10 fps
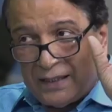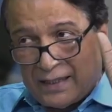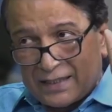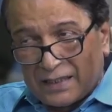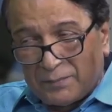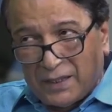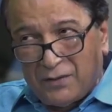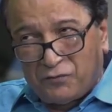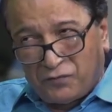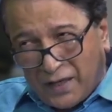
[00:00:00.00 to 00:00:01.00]
there is
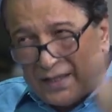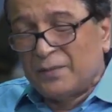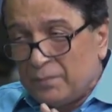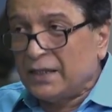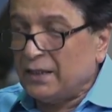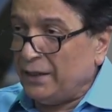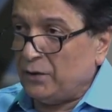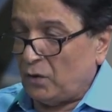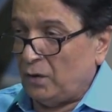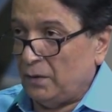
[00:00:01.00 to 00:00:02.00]
something fundamentally
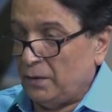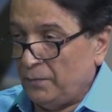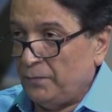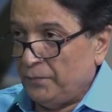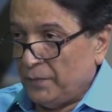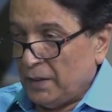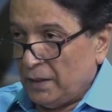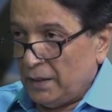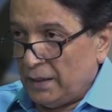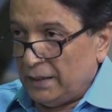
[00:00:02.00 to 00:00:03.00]
wrong
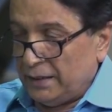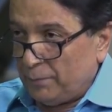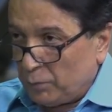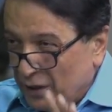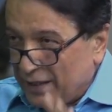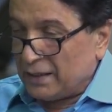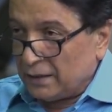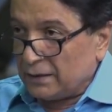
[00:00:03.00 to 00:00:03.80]
in the political